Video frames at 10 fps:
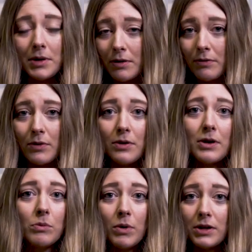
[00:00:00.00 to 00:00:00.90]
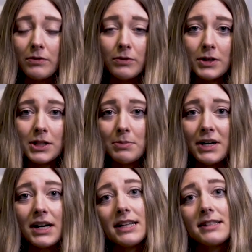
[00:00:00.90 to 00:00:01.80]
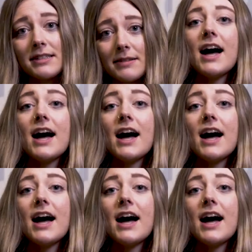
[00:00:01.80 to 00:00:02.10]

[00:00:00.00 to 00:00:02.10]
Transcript: beautiful and wonderful experience.